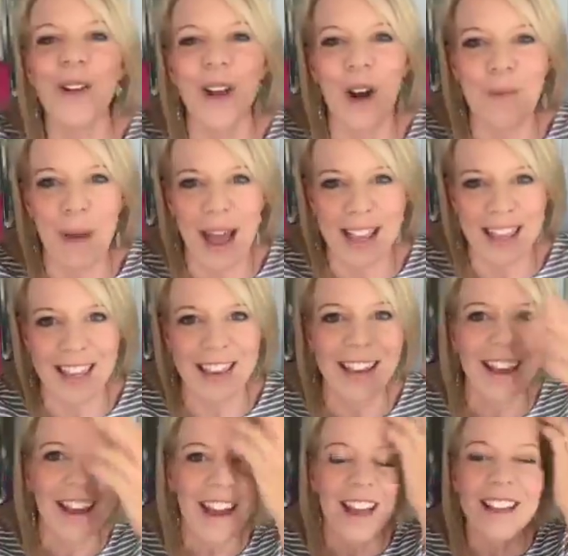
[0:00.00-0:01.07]
no, Becky.
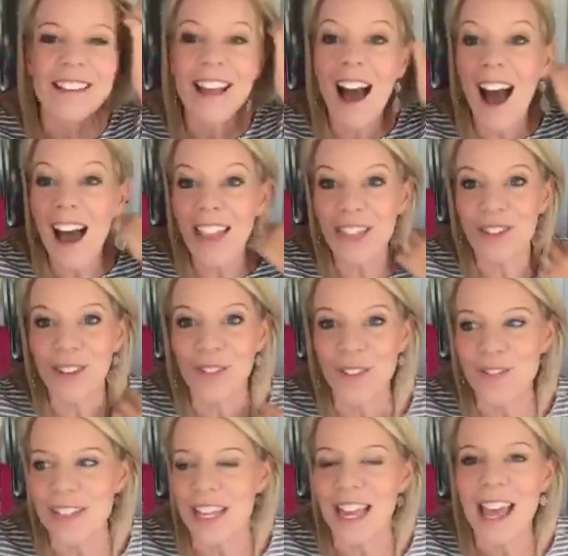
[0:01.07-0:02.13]
Not
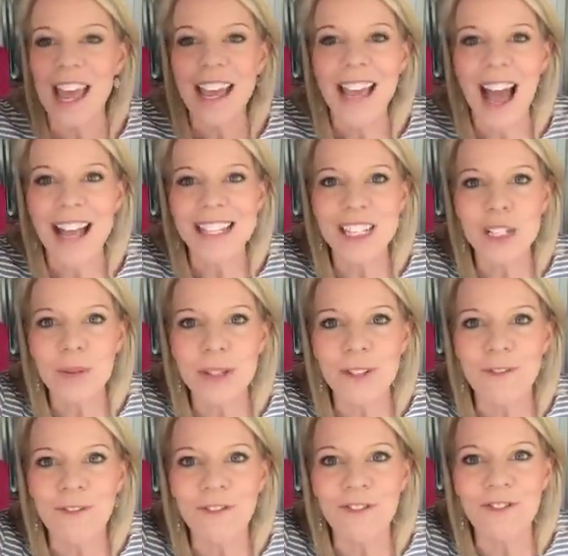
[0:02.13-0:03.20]
350. Guys, this was
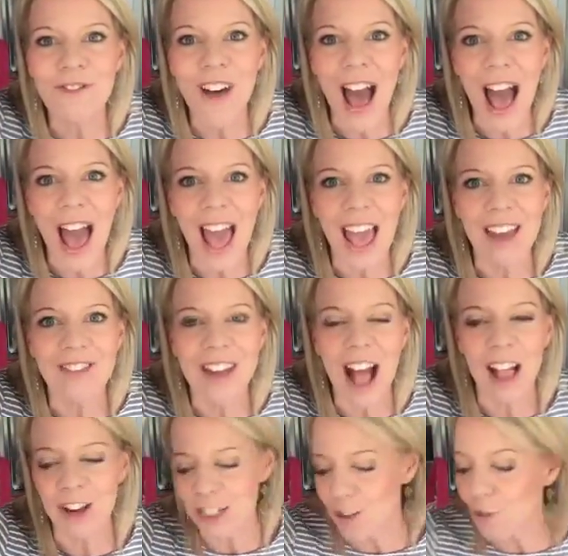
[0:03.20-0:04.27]
$5. 4.99
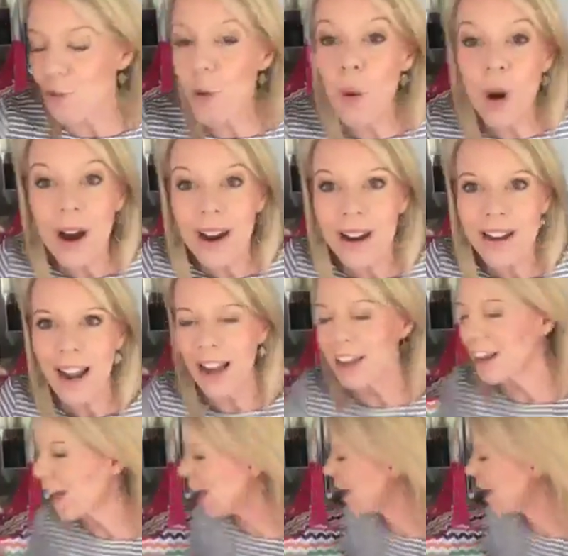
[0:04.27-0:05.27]
in